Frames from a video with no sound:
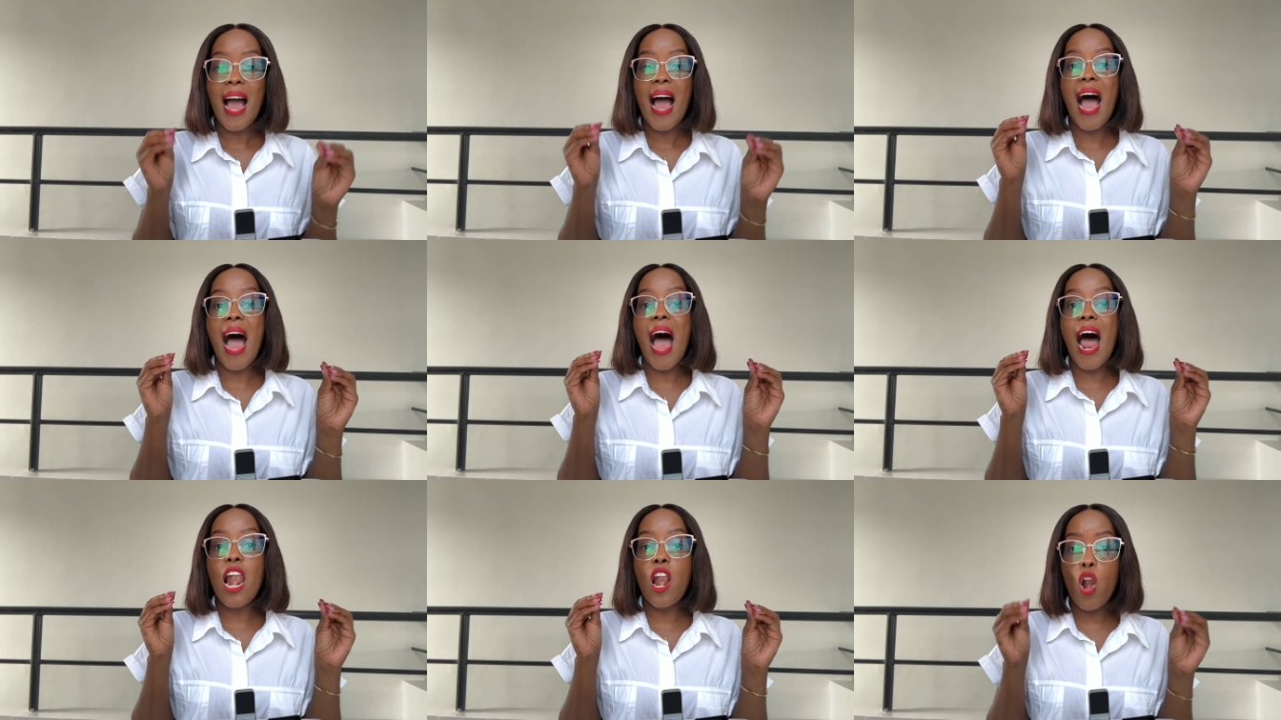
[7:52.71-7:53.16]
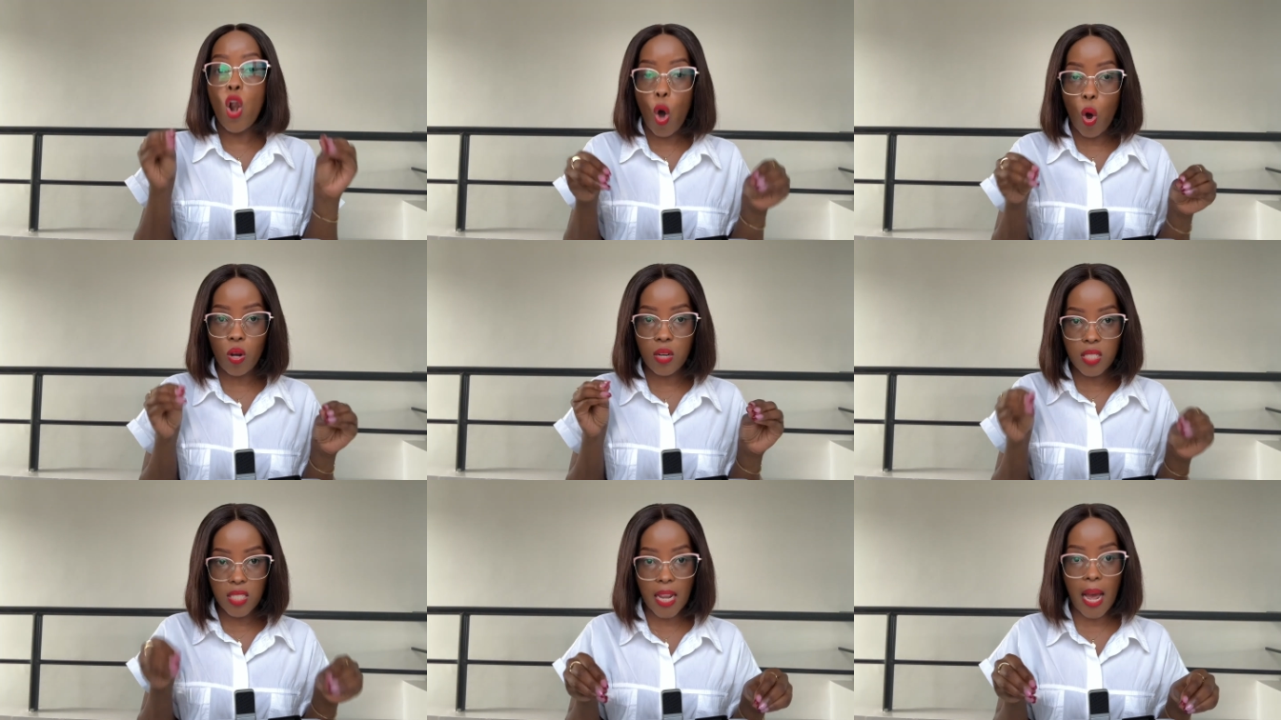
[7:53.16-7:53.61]
a
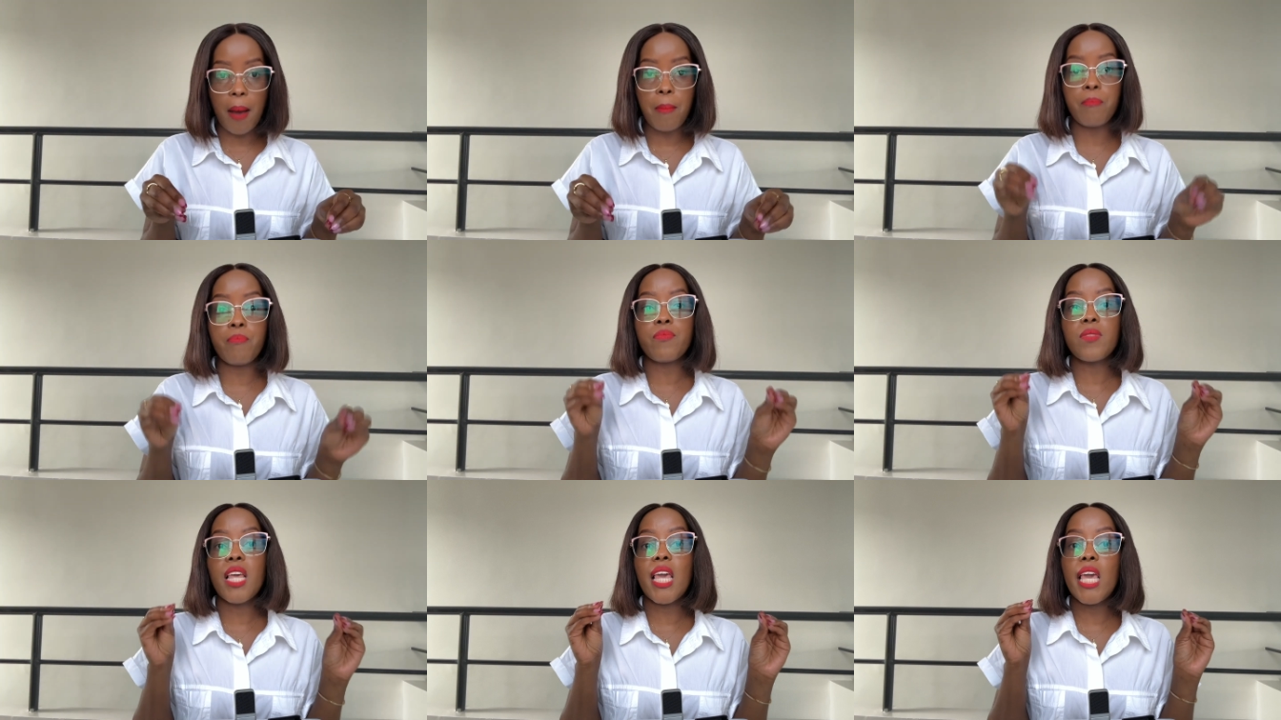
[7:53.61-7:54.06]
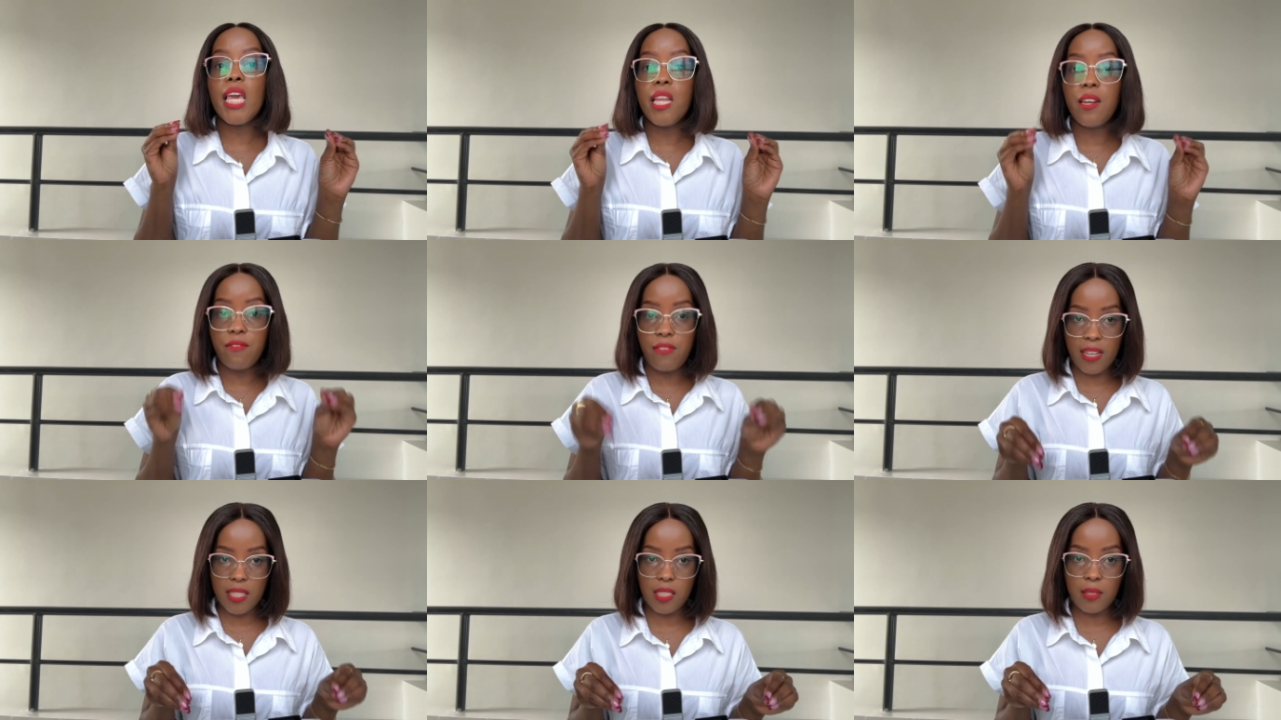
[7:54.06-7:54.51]
long-term
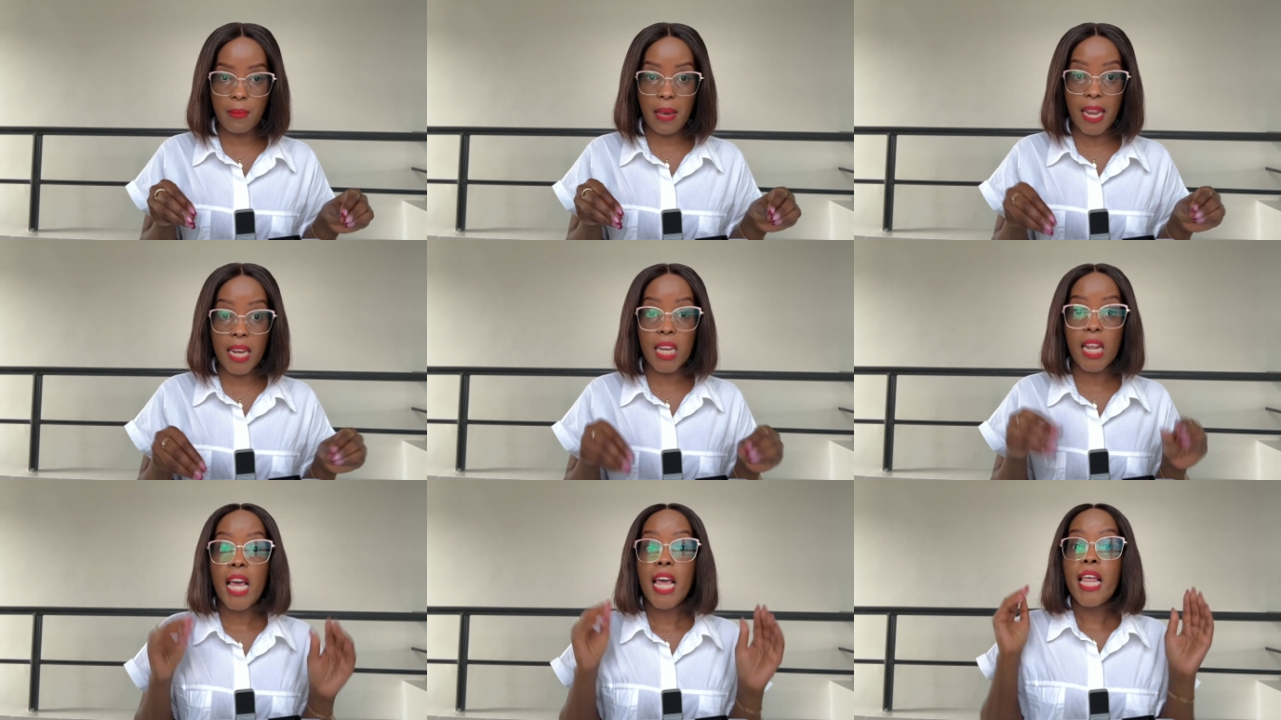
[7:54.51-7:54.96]
investment.